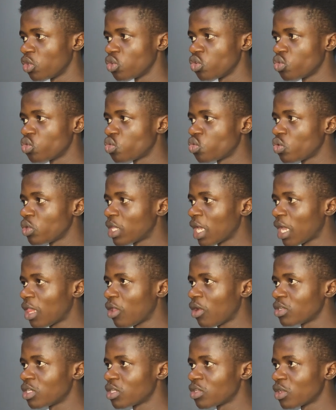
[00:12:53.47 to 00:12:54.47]
So that
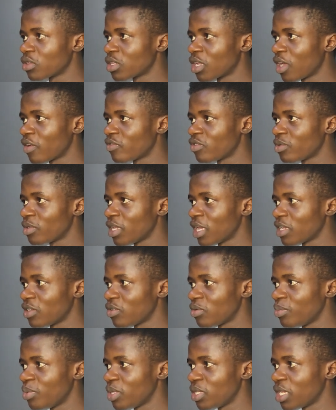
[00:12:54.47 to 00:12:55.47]
logic doesn't have to get
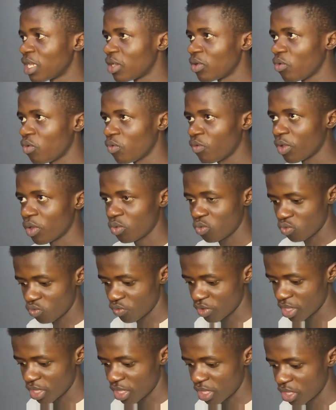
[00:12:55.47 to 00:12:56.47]
repeated over and over
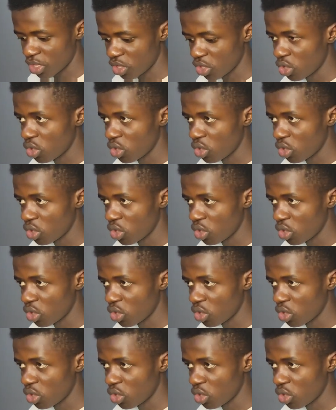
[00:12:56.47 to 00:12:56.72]
again.